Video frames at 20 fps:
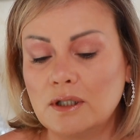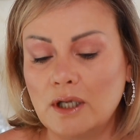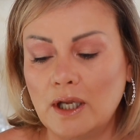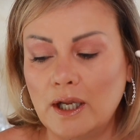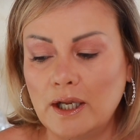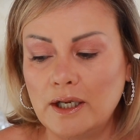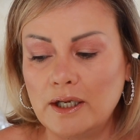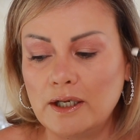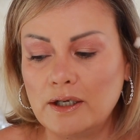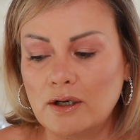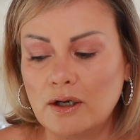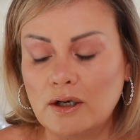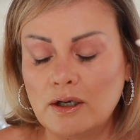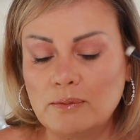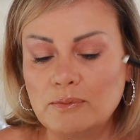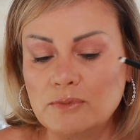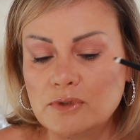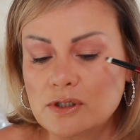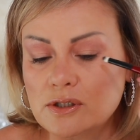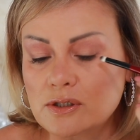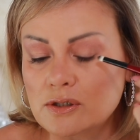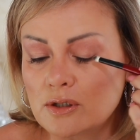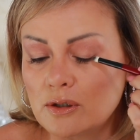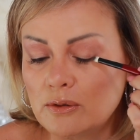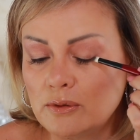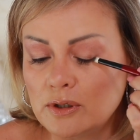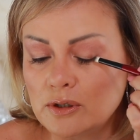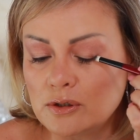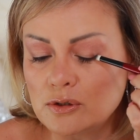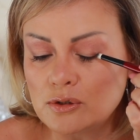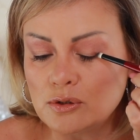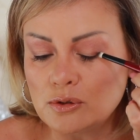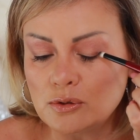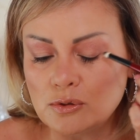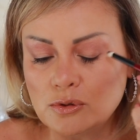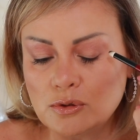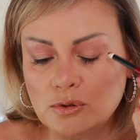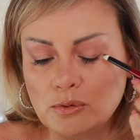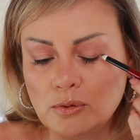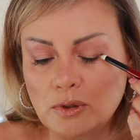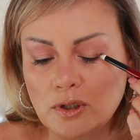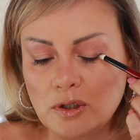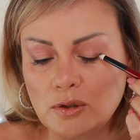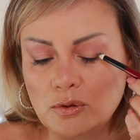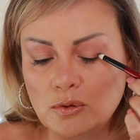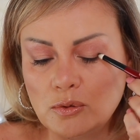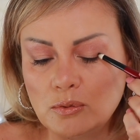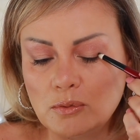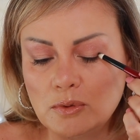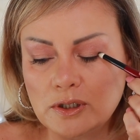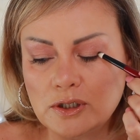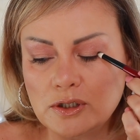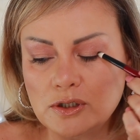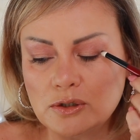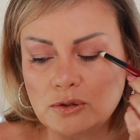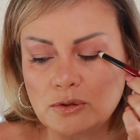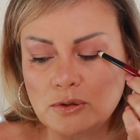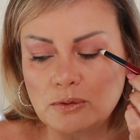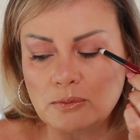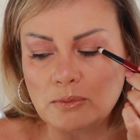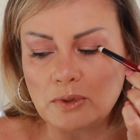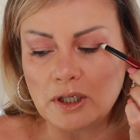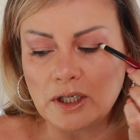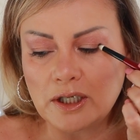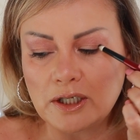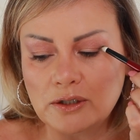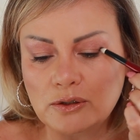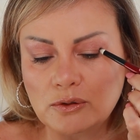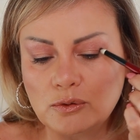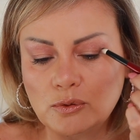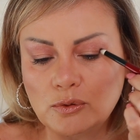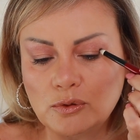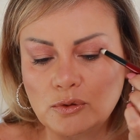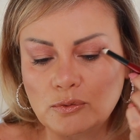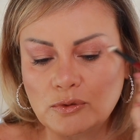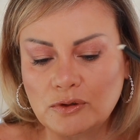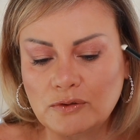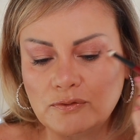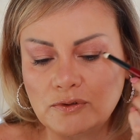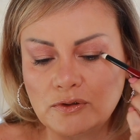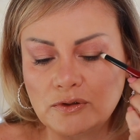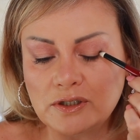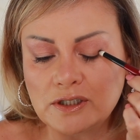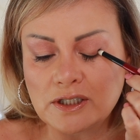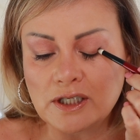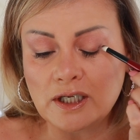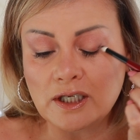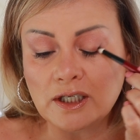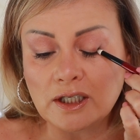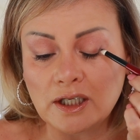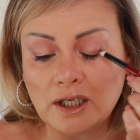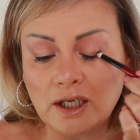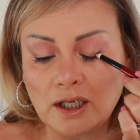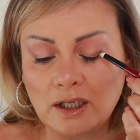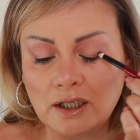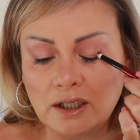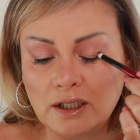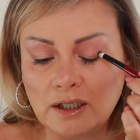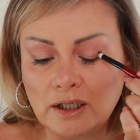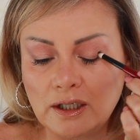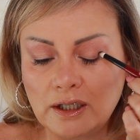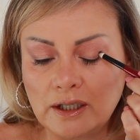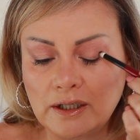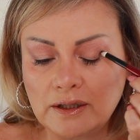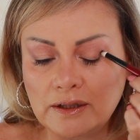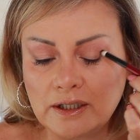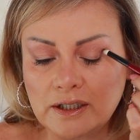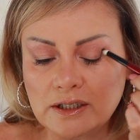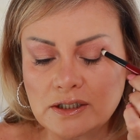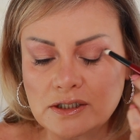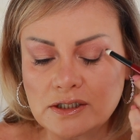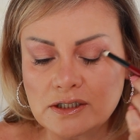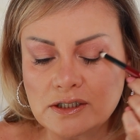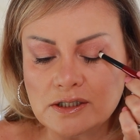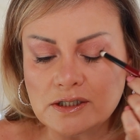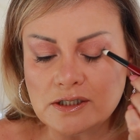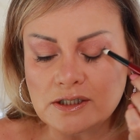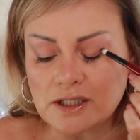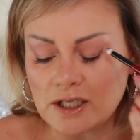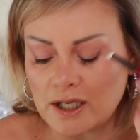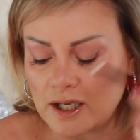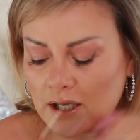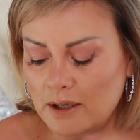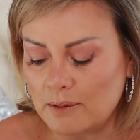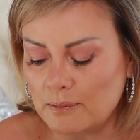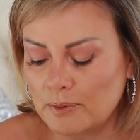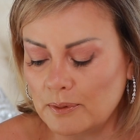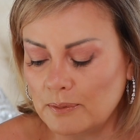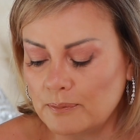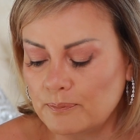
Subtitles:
And I'm just going to do what I normally do in my outer corner with a very dark colour, and that's just tap